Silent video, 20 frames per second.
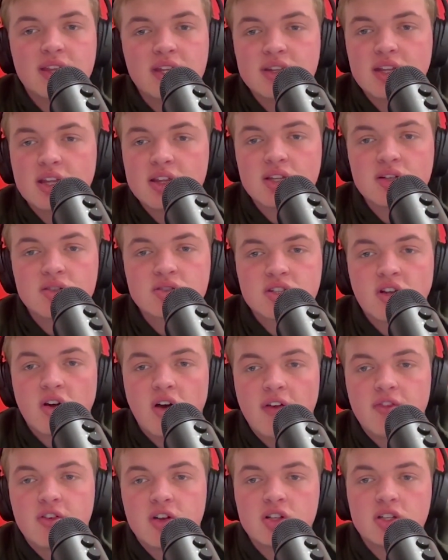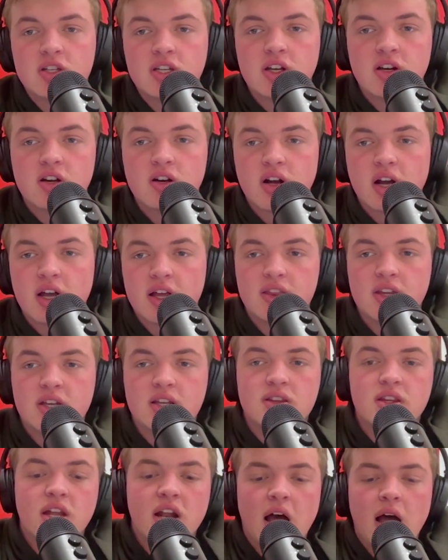that they'll still have a good year. I
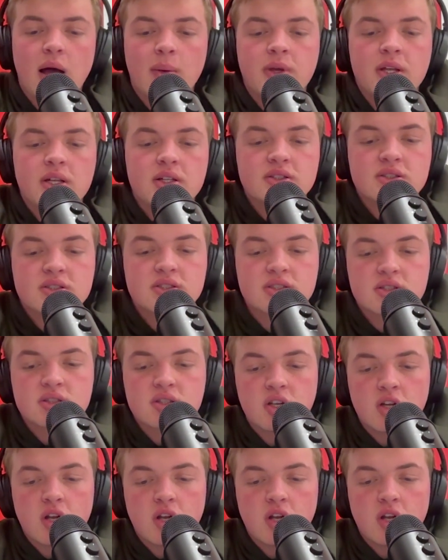think that Hopkins,